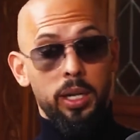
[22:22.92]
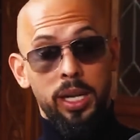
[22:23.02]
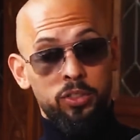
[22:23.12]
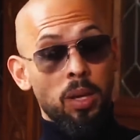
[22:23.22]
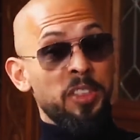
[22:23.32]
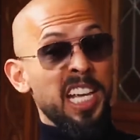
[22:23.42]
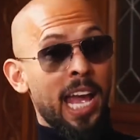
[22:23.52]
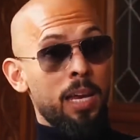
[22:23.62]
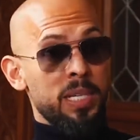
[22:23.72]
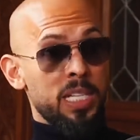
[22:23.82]
If something
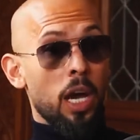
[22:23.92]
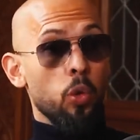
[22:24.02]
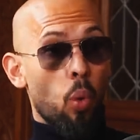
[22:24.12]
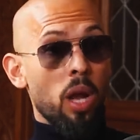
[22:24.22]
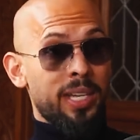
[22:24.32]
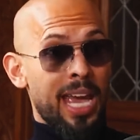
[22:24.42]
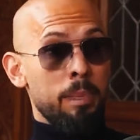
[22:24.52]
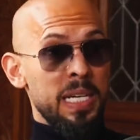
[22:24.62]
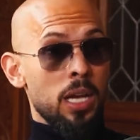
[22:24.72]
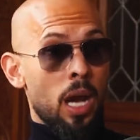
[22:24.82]
can be done, what
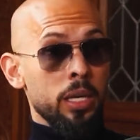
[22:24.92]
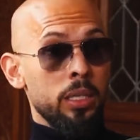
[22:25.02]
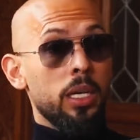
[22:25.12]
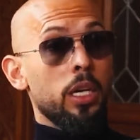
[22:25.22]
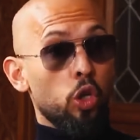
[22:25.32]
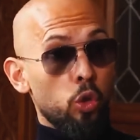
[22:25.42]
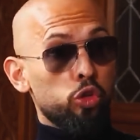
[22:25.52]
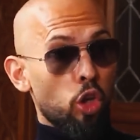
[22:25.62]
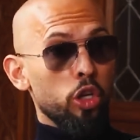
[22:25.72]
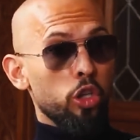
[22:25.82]
can be done?
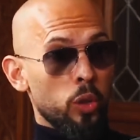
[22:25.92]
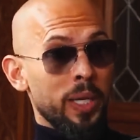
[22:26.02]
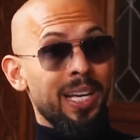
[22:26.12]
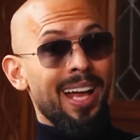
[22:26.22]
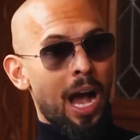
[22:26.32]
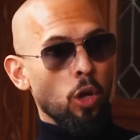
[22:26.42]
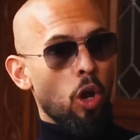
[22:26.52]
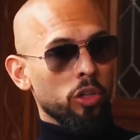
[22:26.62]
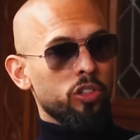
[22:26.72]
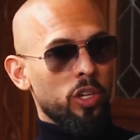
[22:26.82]
Who's going to do it? How
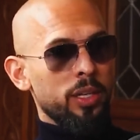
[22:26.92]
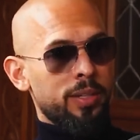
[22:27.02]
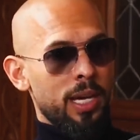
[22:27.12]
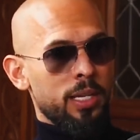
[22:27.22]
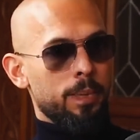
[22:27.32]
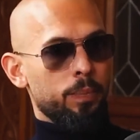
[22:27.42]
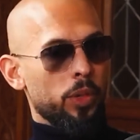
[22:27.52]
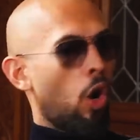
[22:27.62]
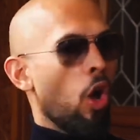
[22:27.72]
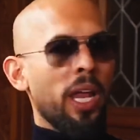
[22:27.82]
long is it going to take?
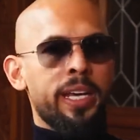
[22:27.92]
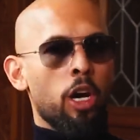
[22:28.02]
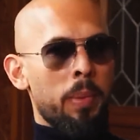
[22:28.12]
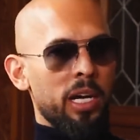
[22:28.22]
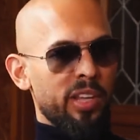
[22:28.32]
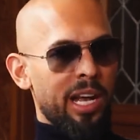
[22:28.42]
All I care about is